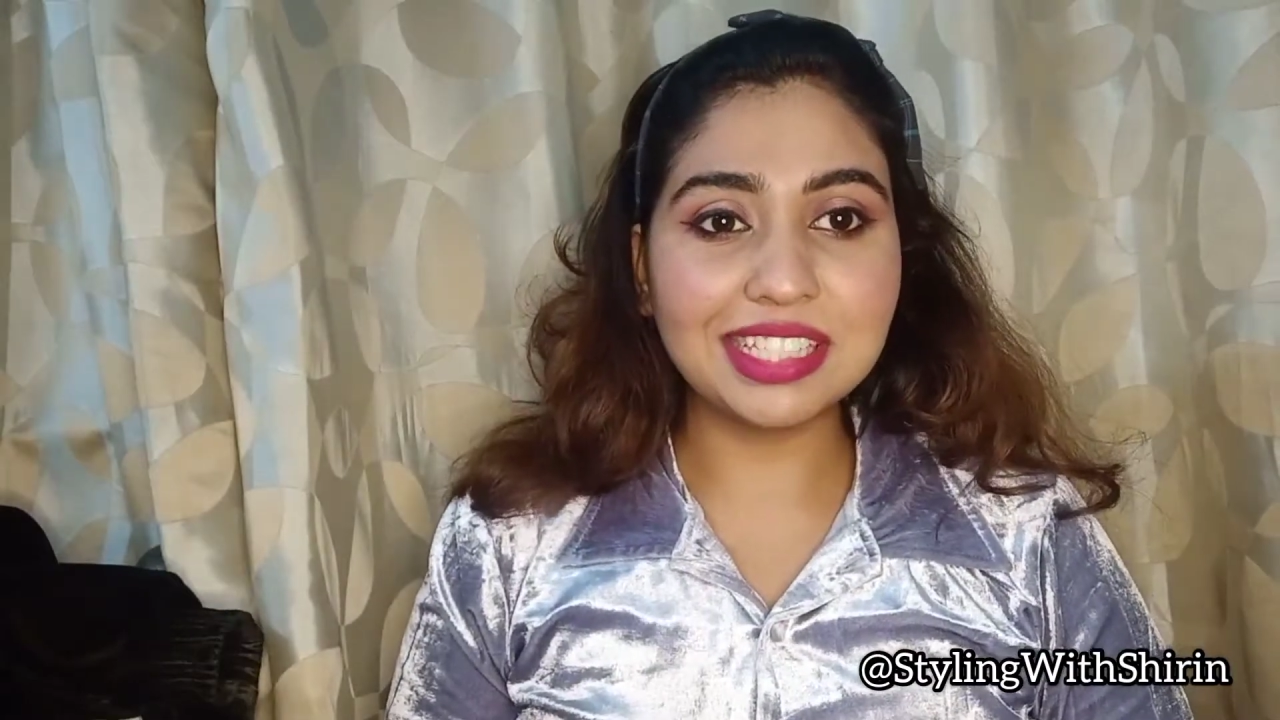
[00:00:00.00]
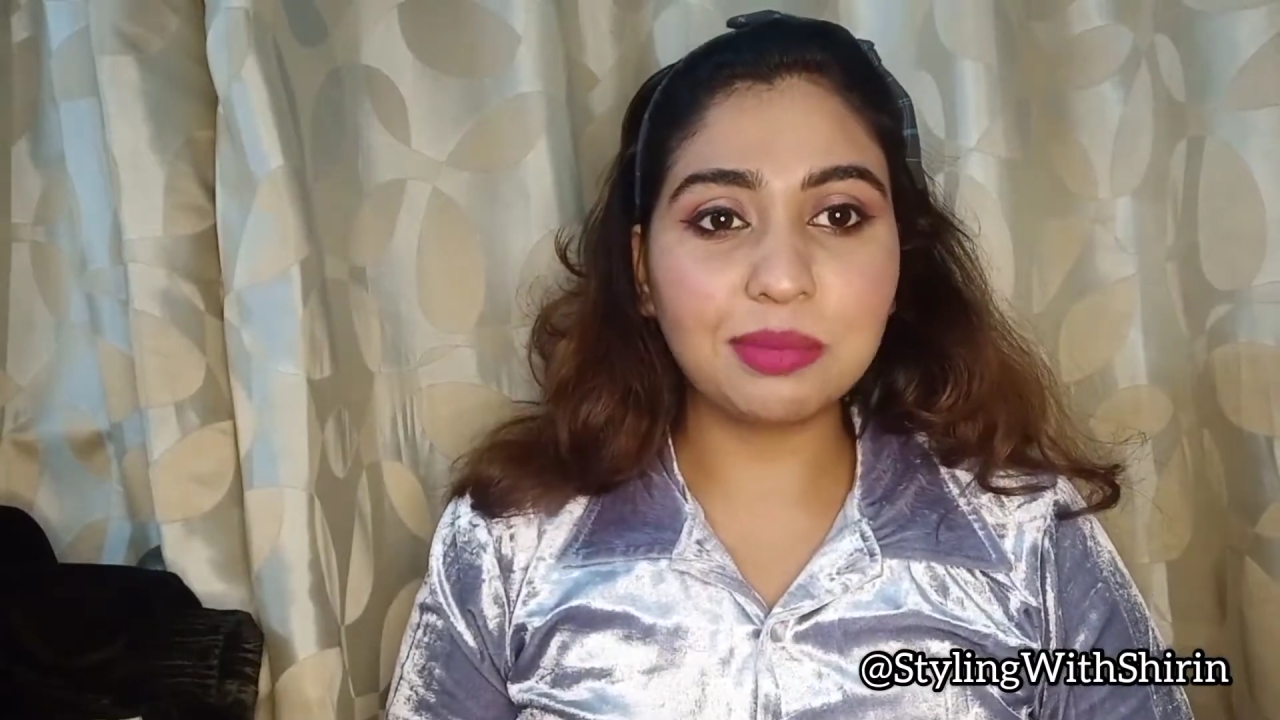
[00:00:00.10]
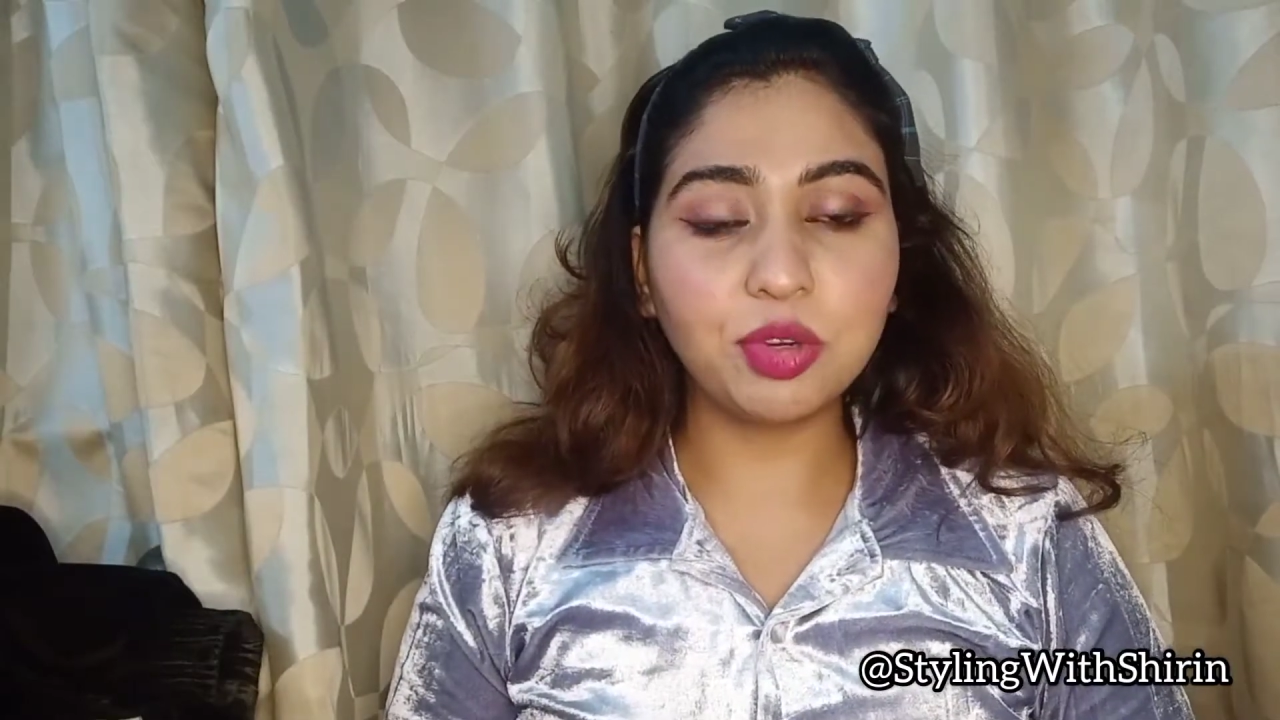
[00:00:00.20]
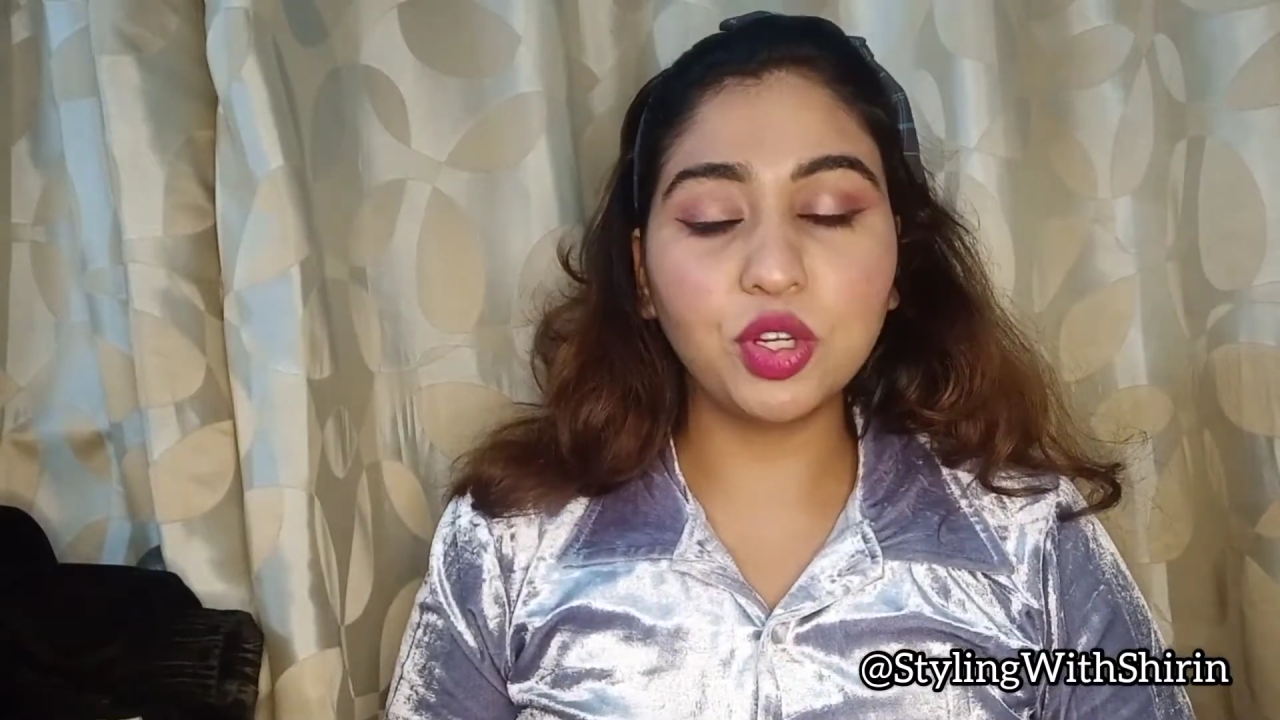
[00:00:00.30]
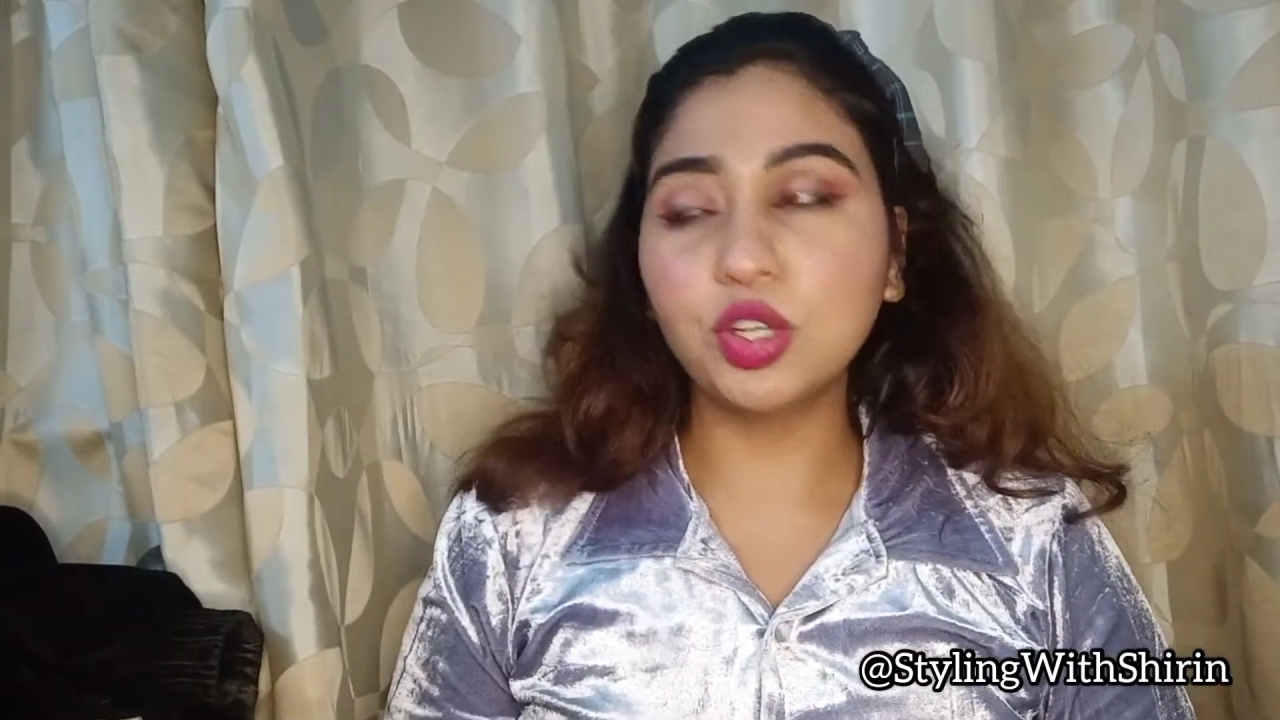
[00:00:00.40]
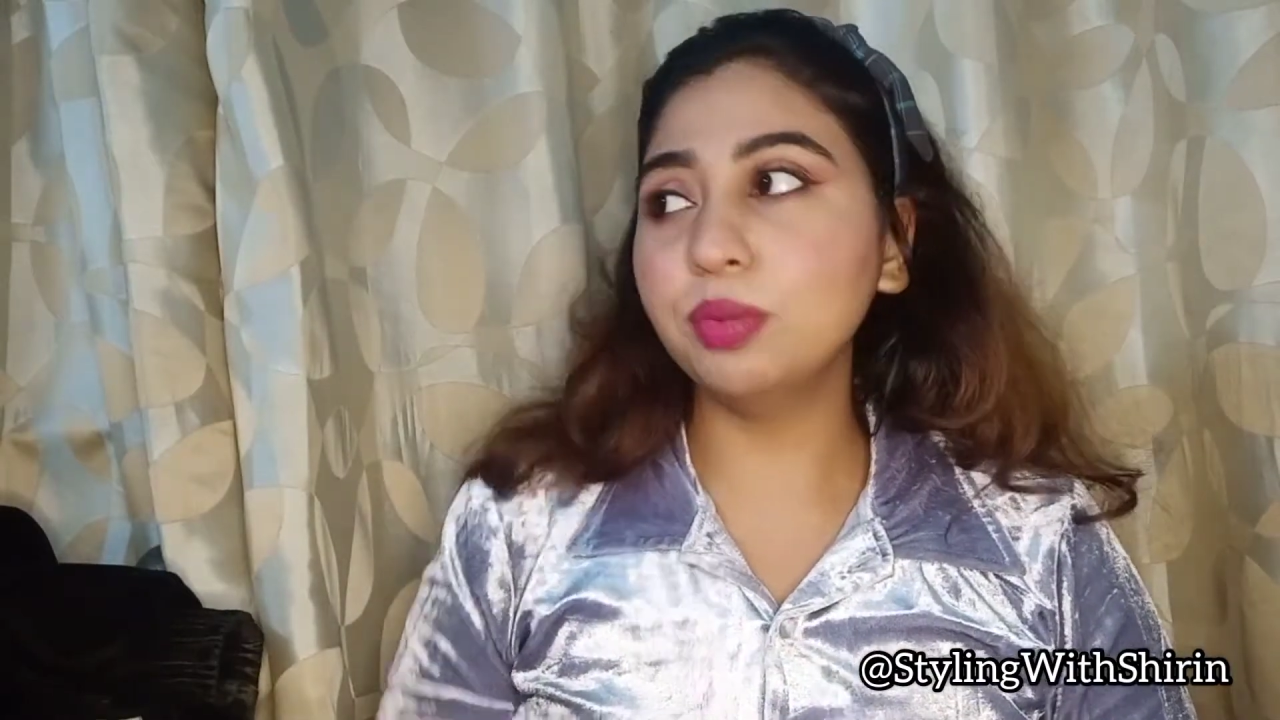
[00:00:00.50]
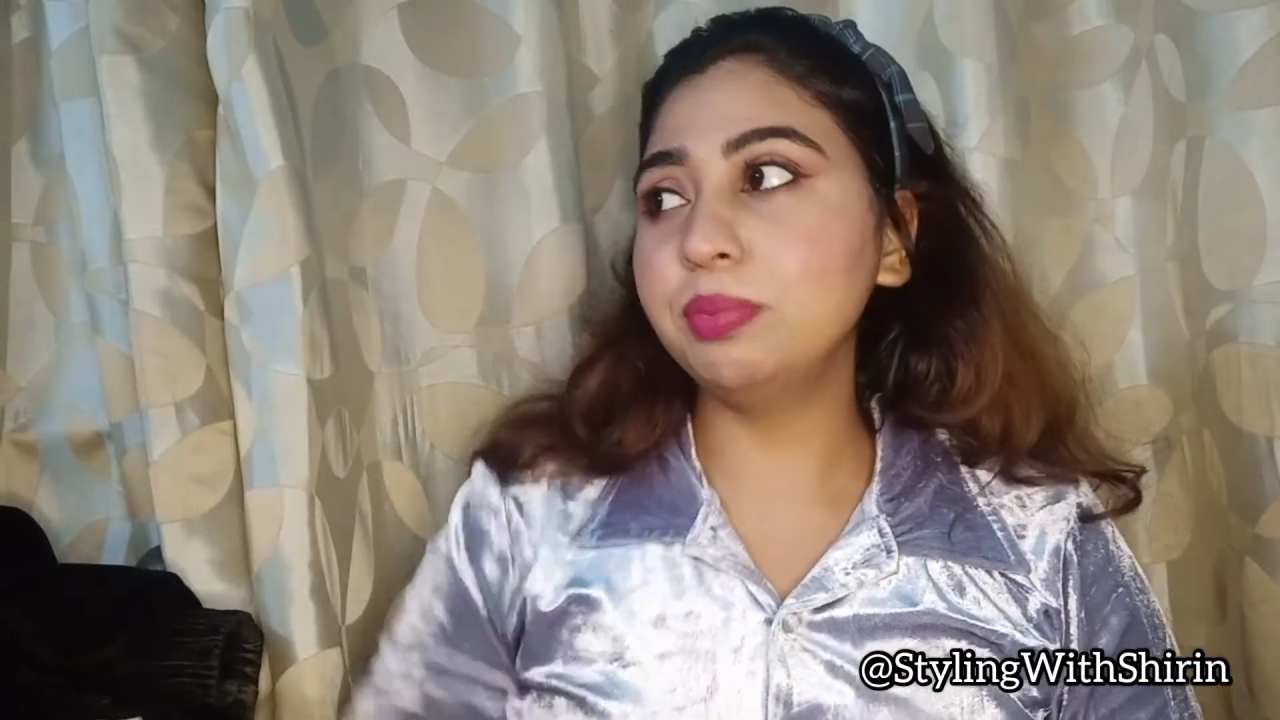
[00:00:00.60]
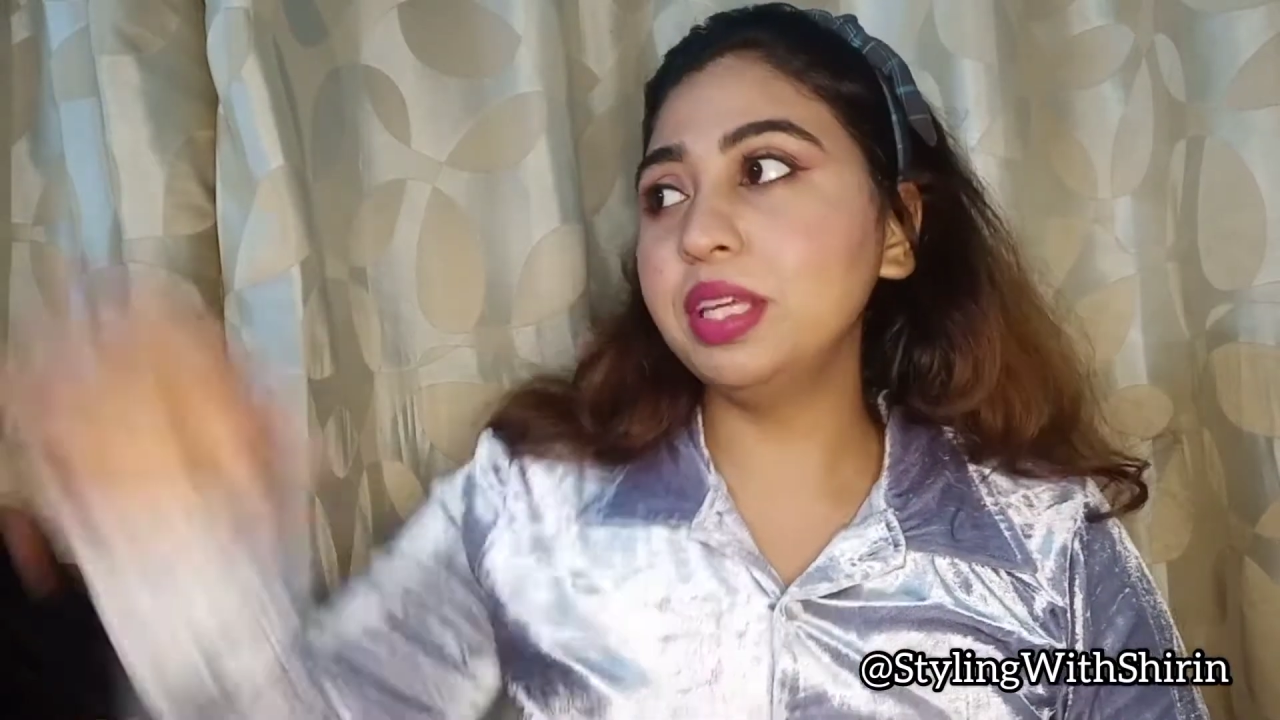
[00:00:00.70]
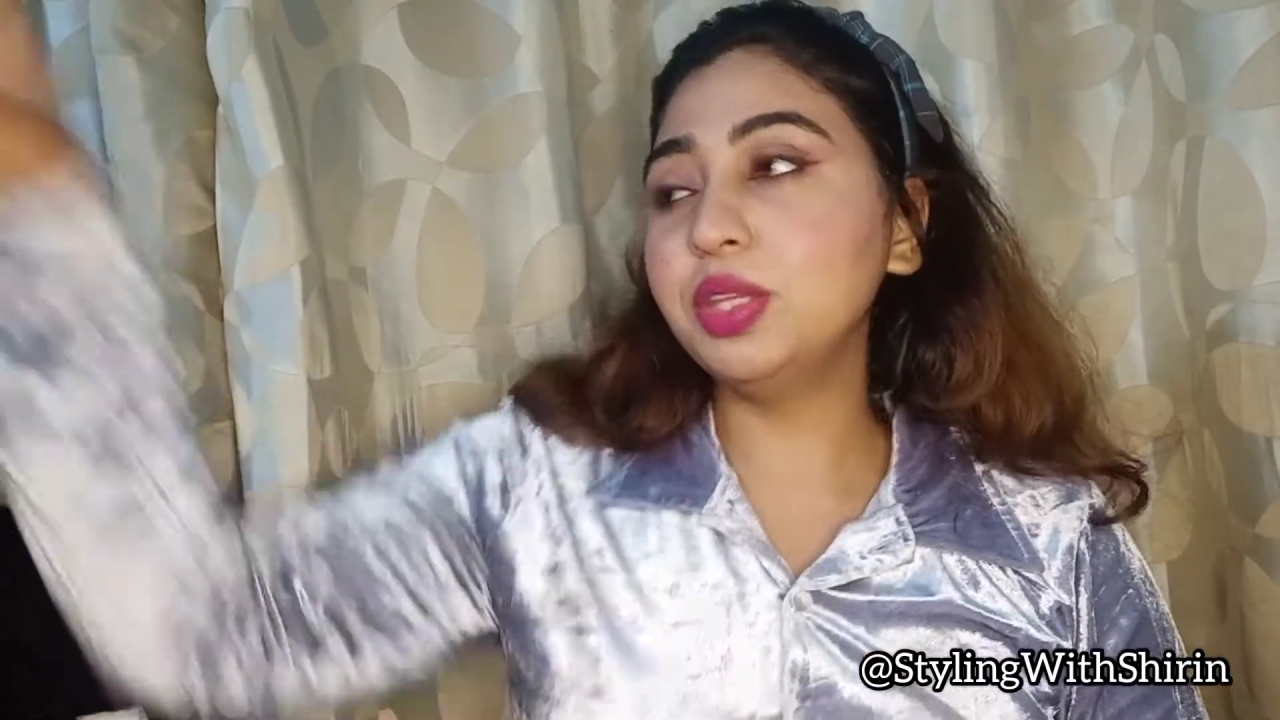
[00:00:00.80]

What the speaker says: I'm gonna be